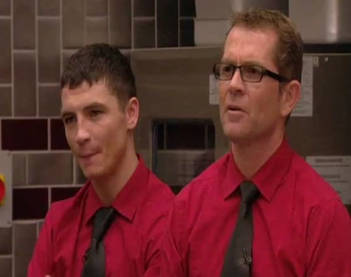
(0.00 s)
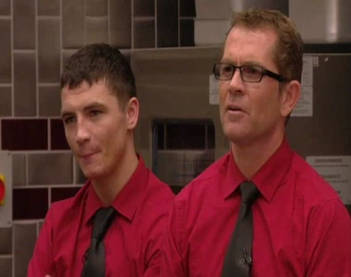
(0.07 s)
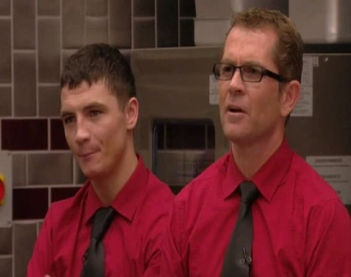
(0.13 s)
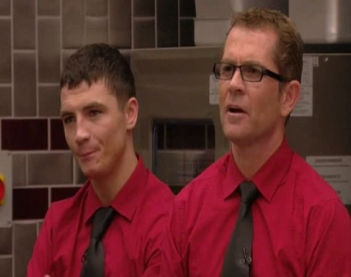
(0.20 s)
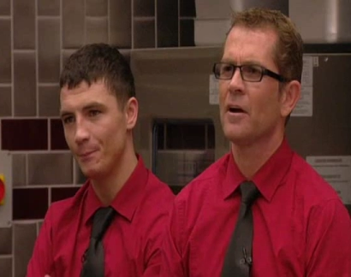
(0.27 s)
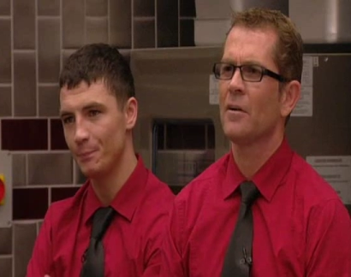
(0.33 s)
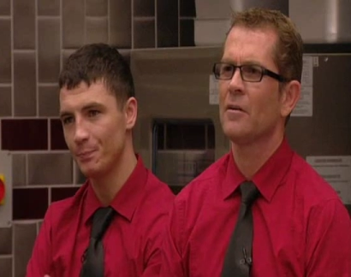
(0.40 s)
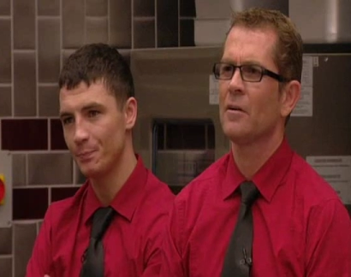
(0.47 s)

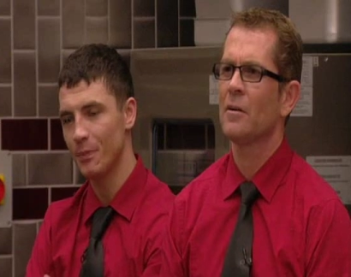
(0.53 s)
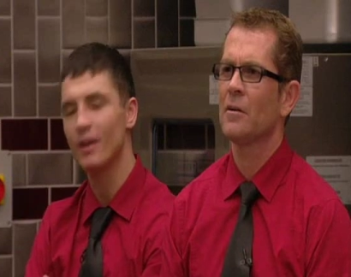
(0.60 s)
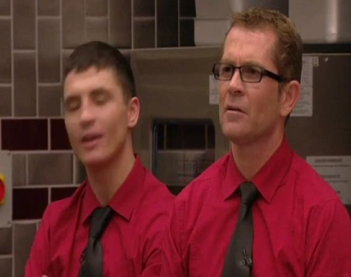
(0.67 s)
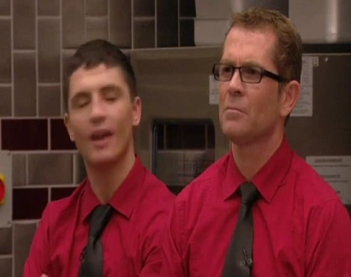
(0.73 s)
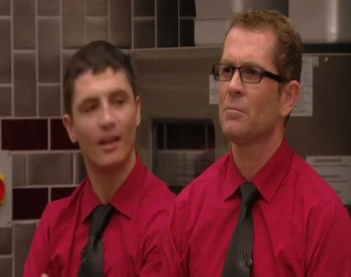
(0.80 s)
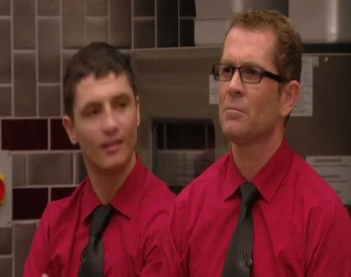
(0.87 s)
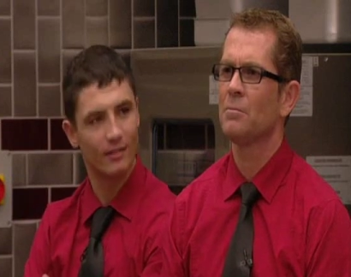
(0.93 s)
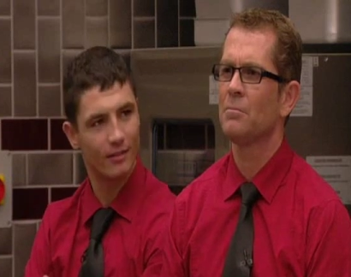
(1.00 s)
Speaker 1: Marco.
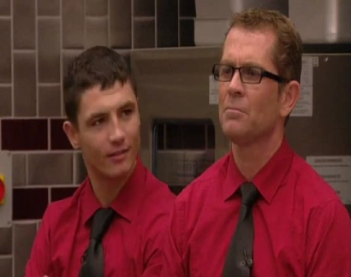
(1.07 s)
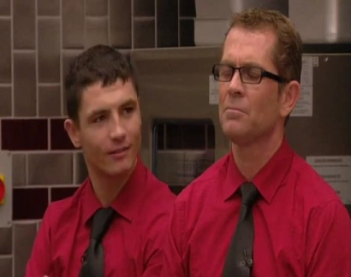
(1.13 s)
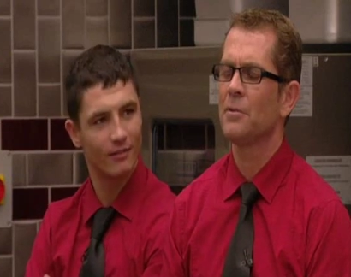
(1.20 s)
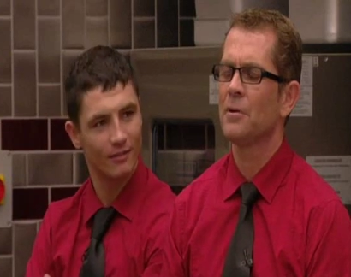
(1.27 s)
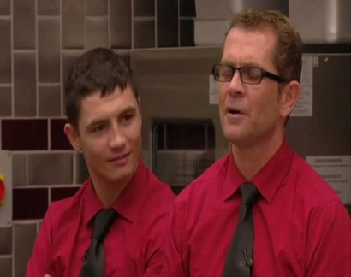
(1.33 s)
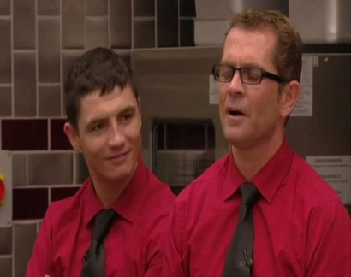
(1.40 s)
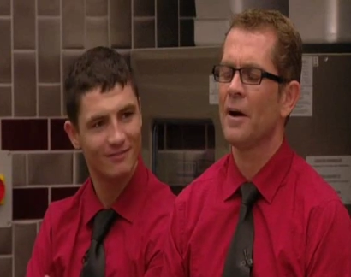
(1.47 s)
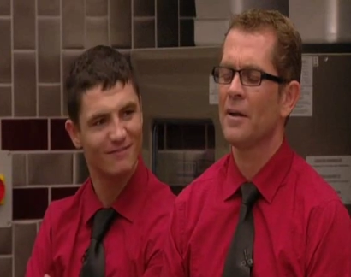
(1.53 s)
Yes.
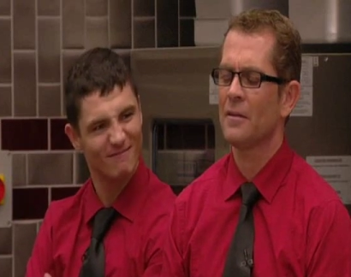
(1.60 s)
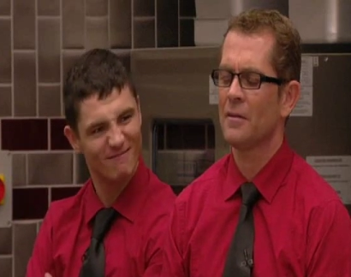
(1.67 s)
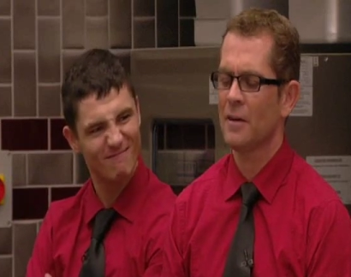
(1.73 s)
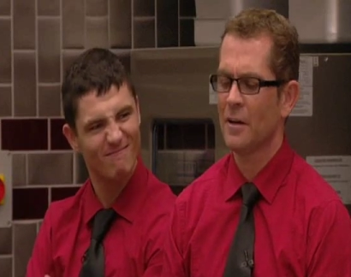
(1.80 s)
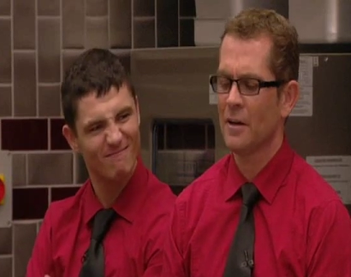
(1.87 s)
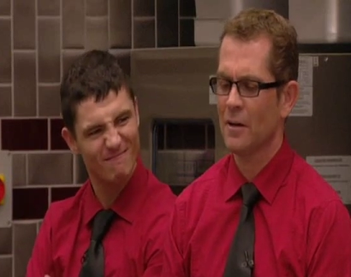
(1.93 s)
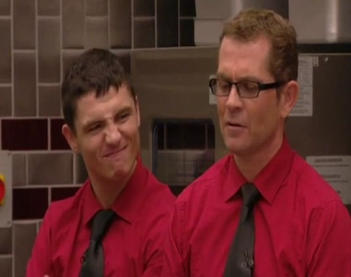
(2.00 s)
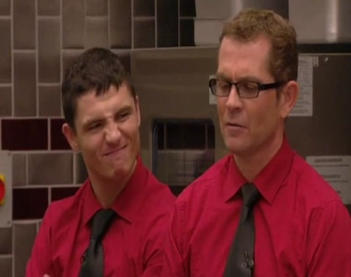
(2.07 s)
But I
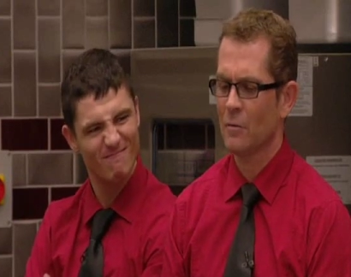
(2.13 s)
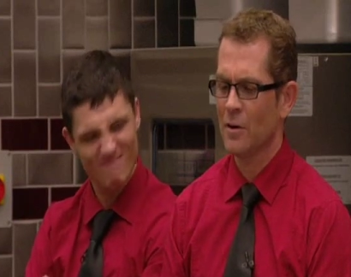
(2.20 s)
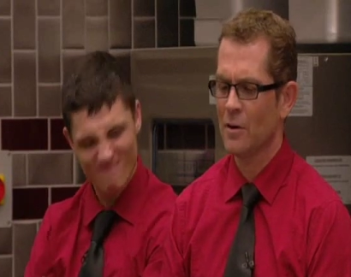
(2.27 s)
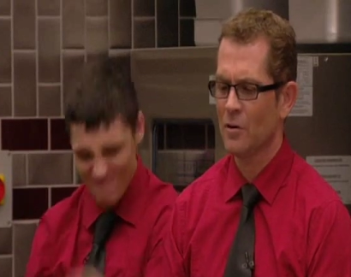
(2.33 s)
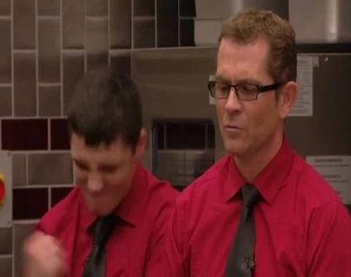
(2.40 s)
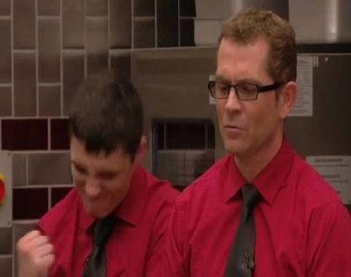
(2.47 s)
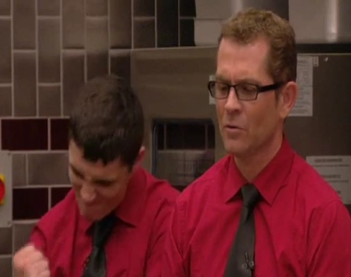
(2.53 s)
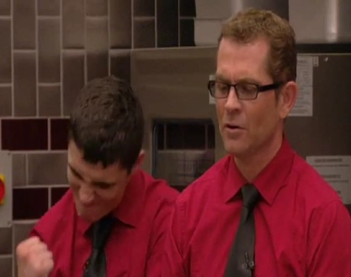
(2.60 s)
think
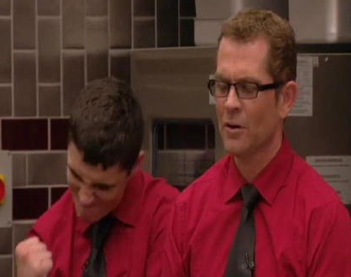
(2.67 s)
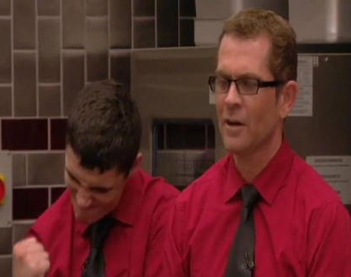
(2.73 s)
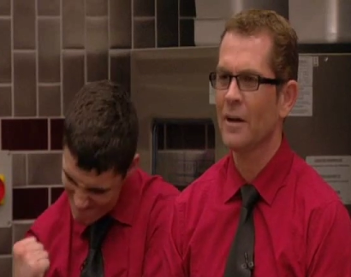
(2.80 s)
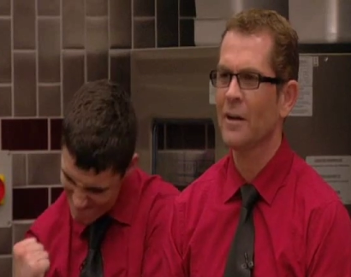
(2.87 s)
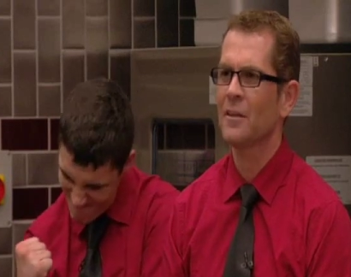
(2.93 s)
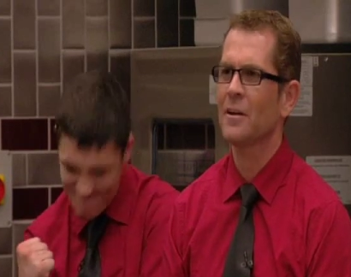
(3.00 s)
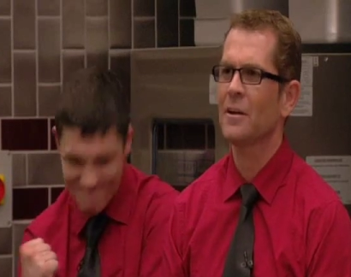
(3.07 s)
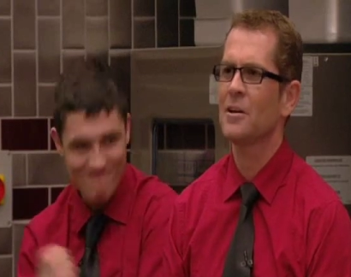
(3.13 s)
when you're
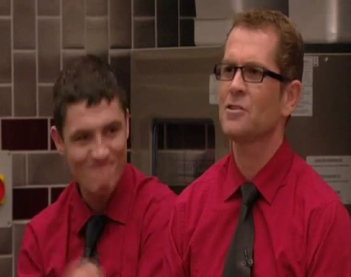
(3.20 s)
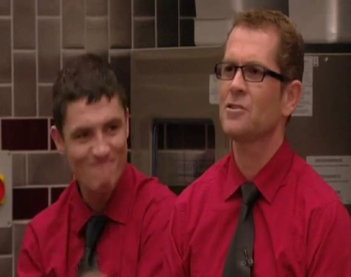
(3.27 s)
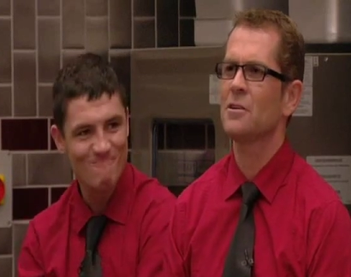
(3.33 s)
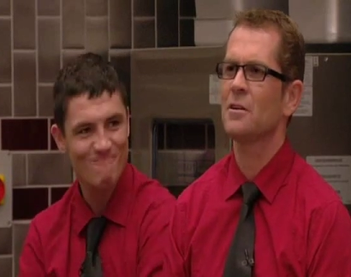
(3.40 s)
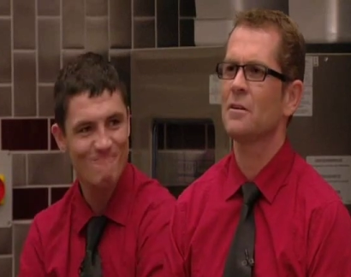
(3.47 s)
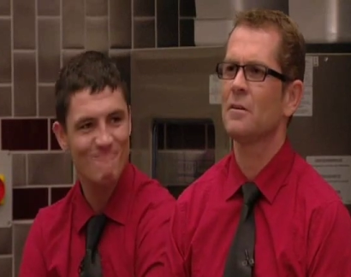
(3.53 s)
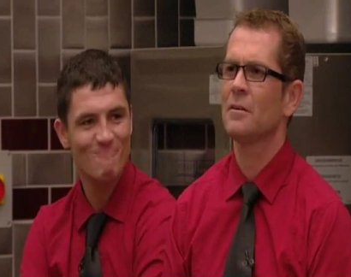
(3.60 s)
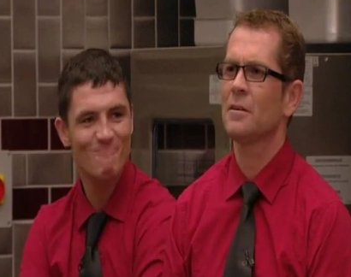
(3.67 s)
working in the
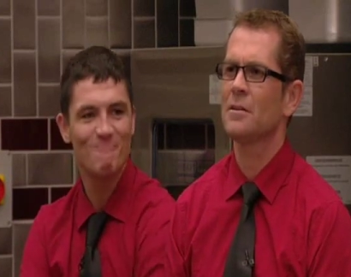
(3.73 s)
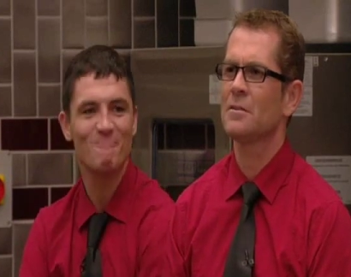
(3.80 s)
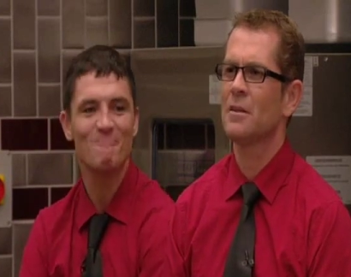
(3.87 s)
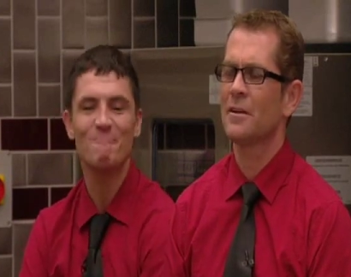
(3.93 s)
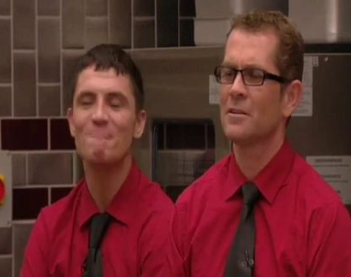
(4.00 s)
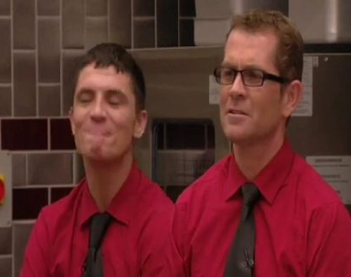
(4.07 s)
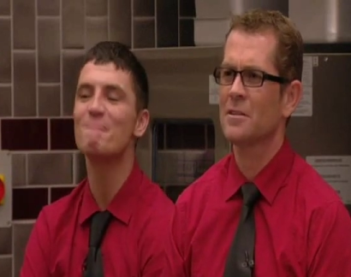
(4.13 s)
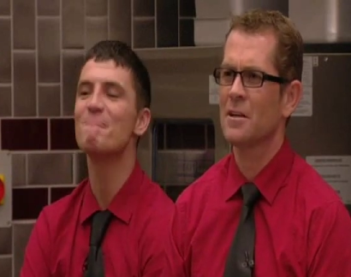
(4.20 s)
kitchen, it's
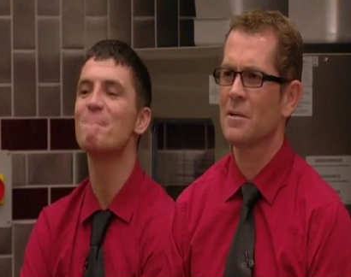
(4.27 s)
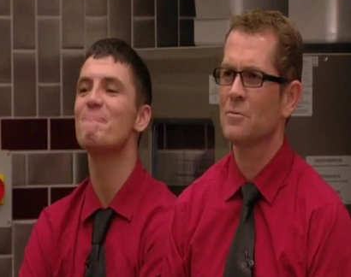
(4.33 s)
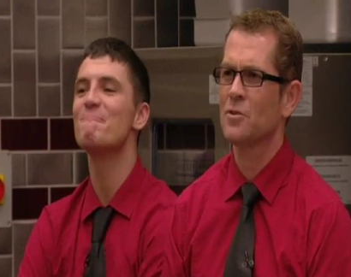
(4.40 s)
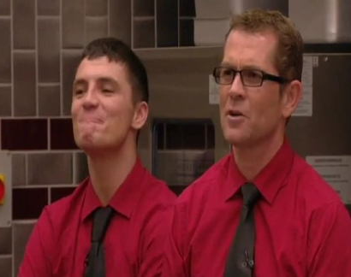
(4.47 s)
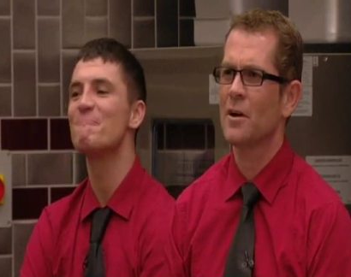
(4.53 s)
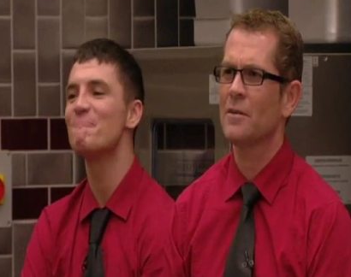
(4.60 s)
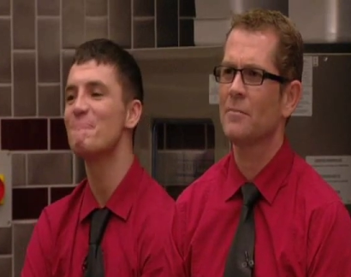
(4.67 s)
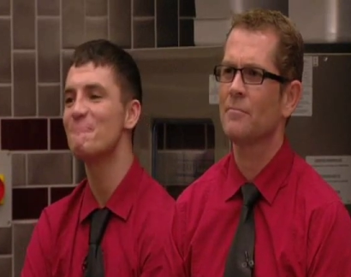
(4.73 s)
like a steam
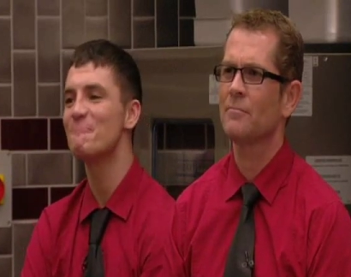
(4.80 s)
train.